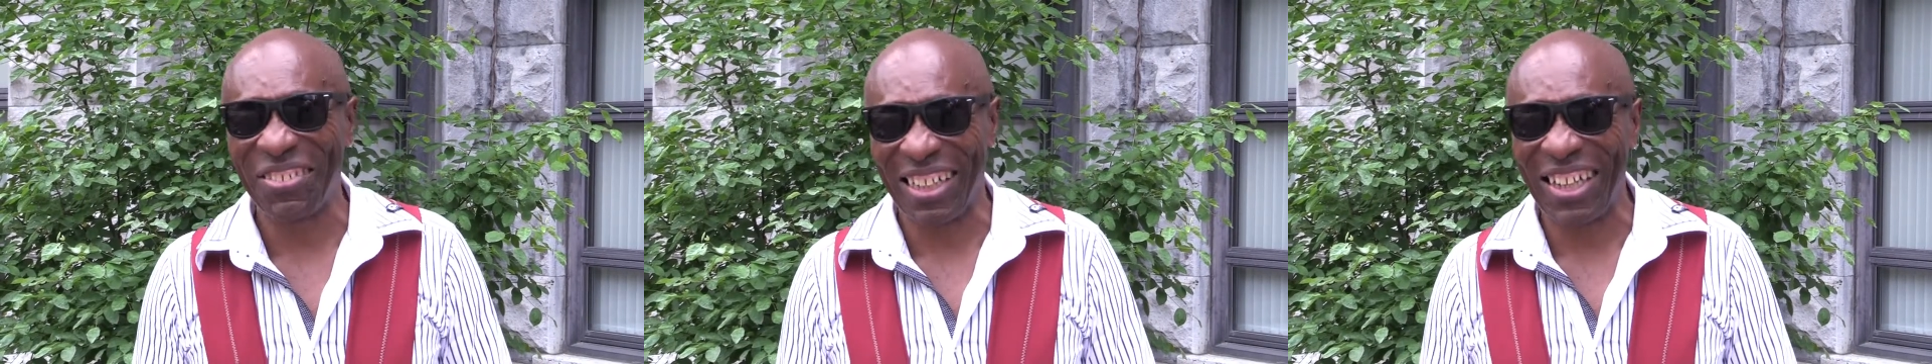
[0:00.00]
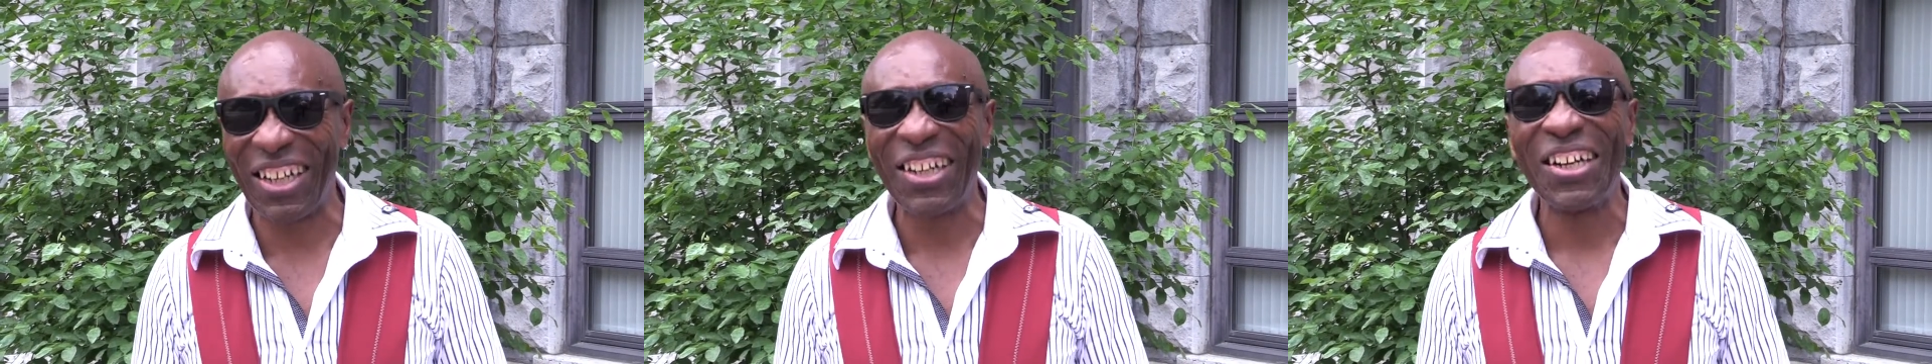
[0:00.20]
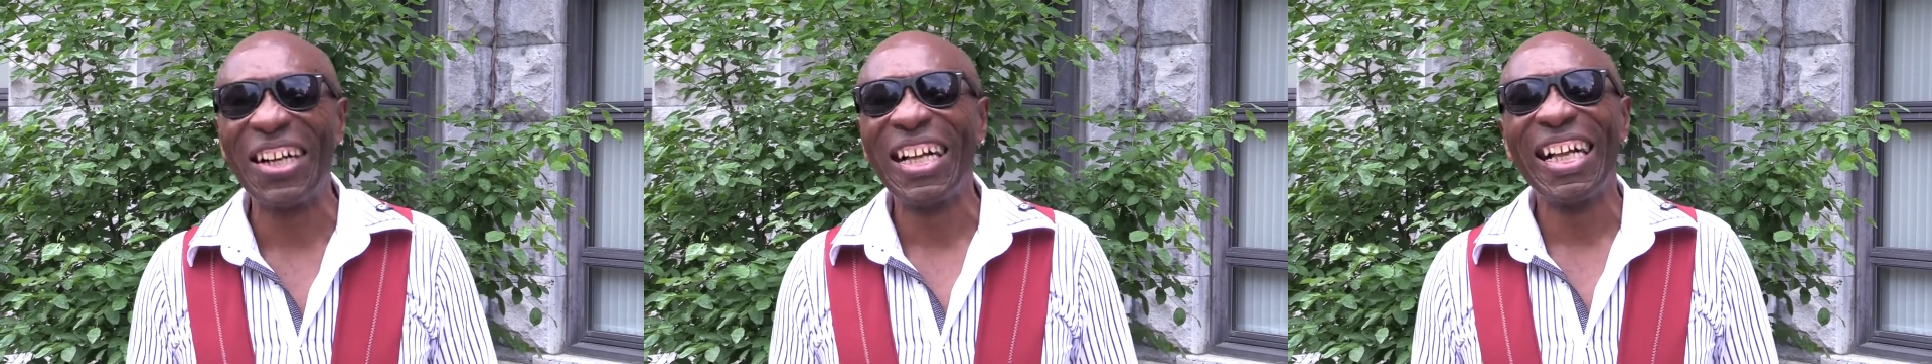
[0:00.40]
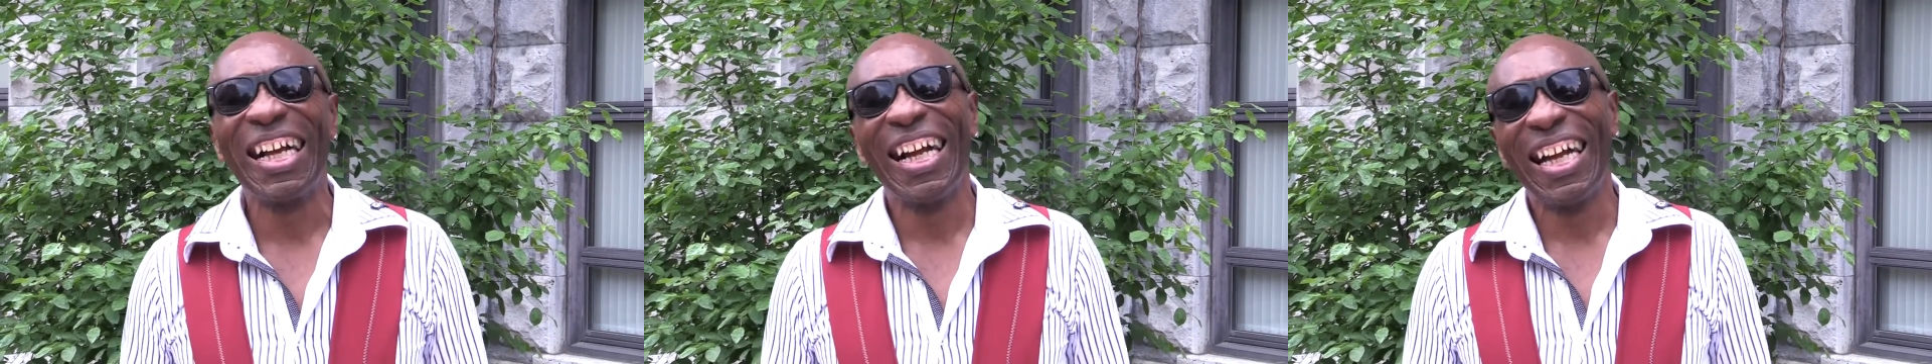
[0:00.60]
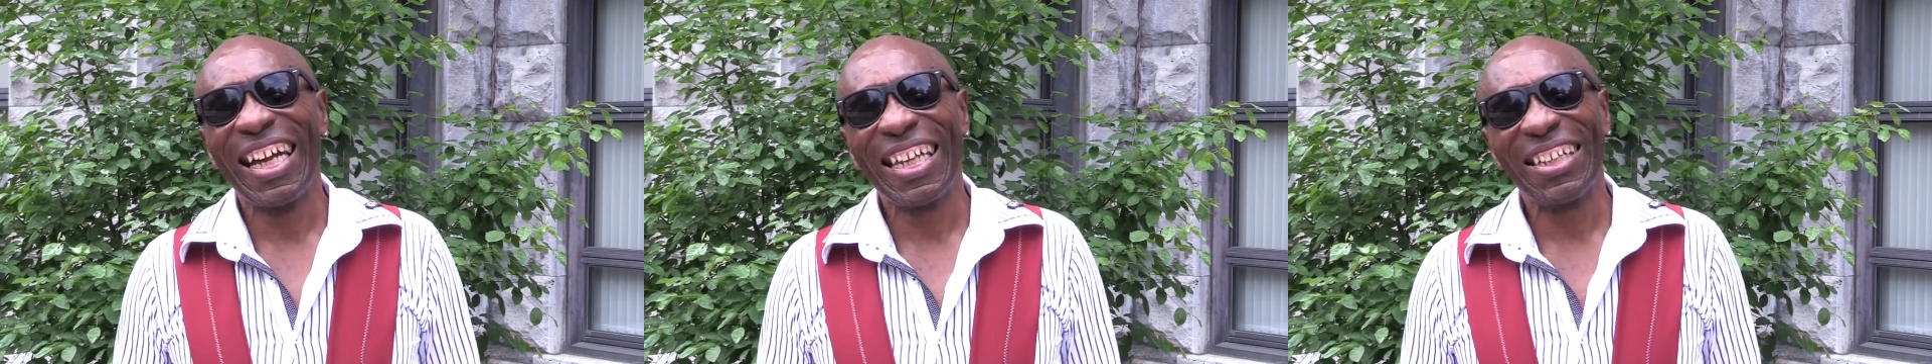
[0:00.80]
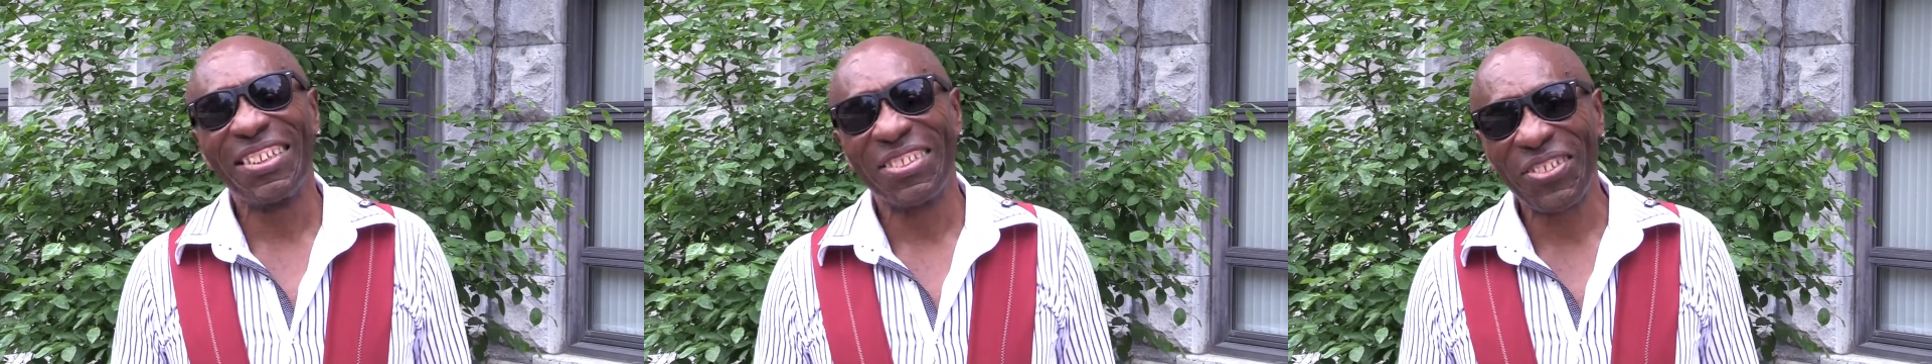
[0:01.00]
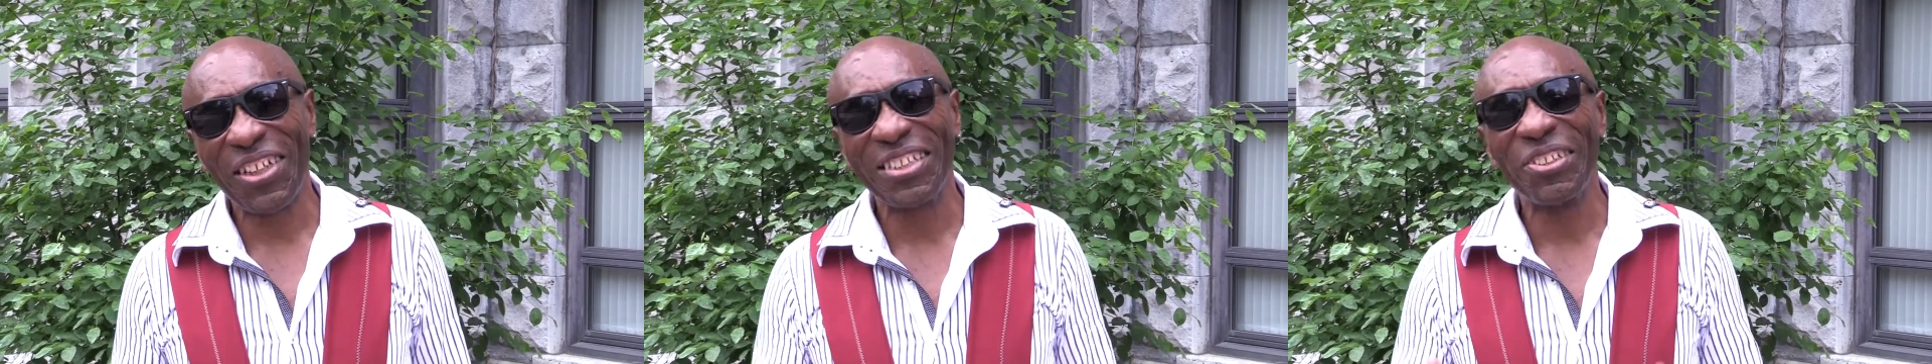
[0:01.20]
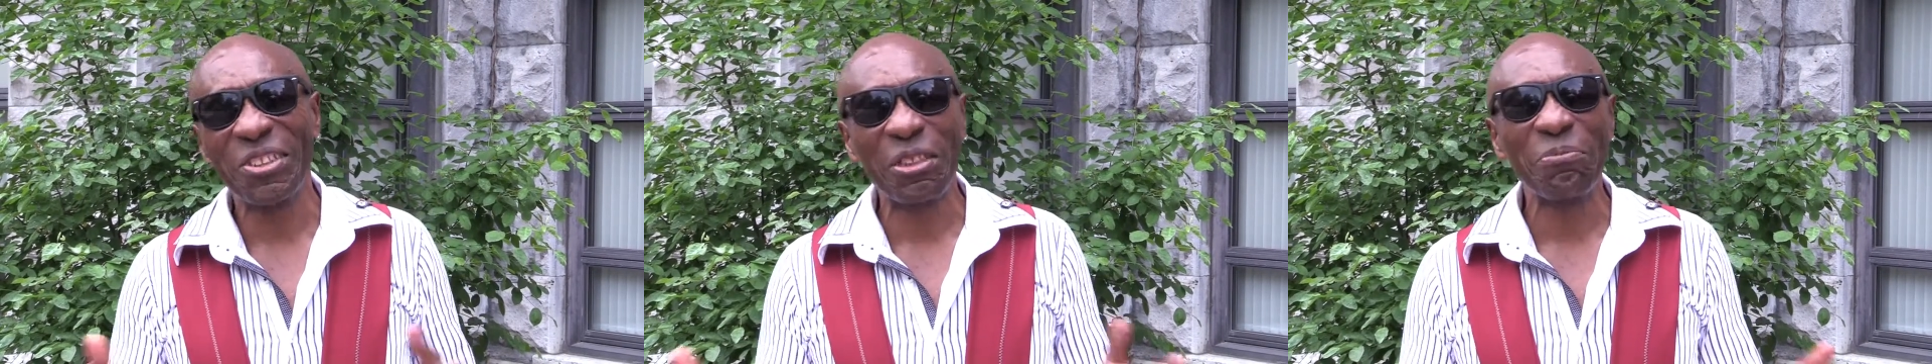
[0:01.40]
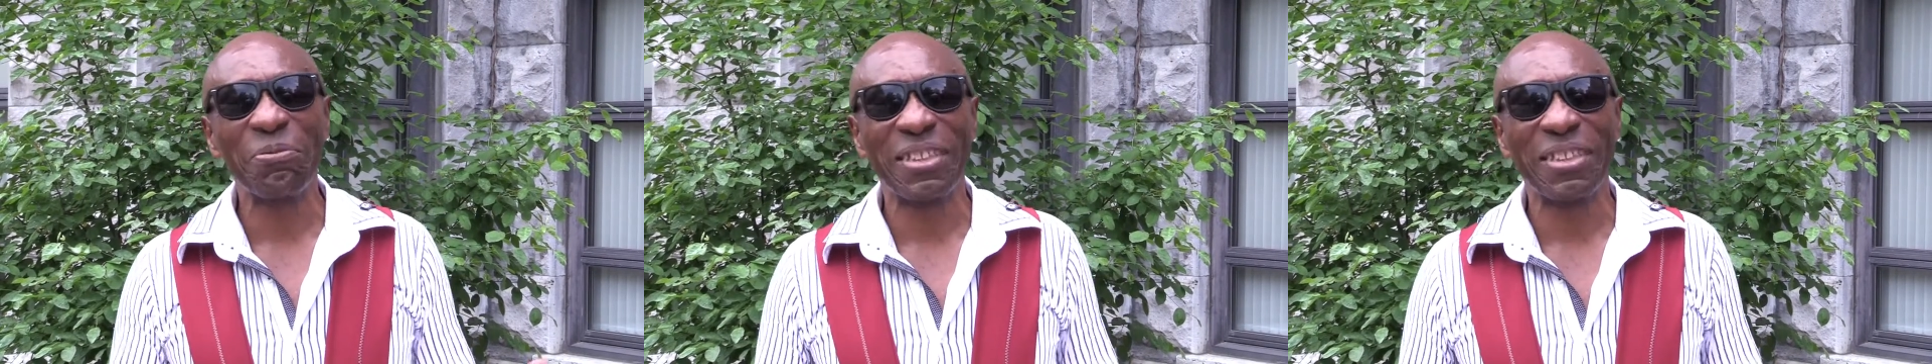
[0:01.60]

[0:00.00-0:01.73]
And so I do some